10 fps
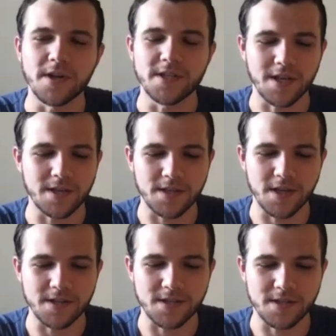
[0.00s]
It's, it's,
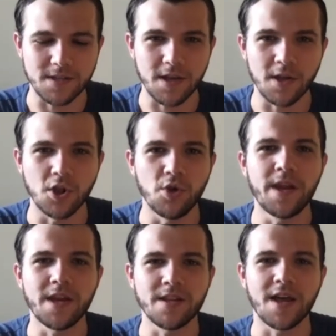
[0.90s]
it's
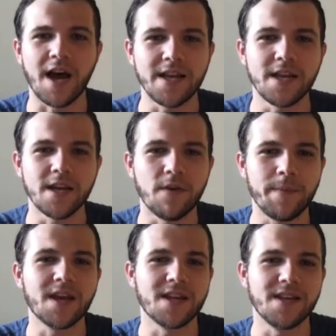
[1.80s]
illuminating the idea of it
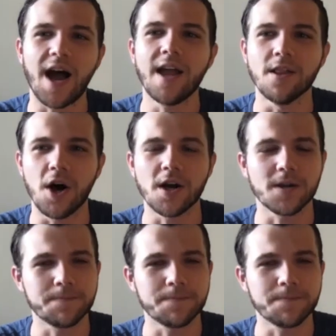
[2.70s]
being a dialogue.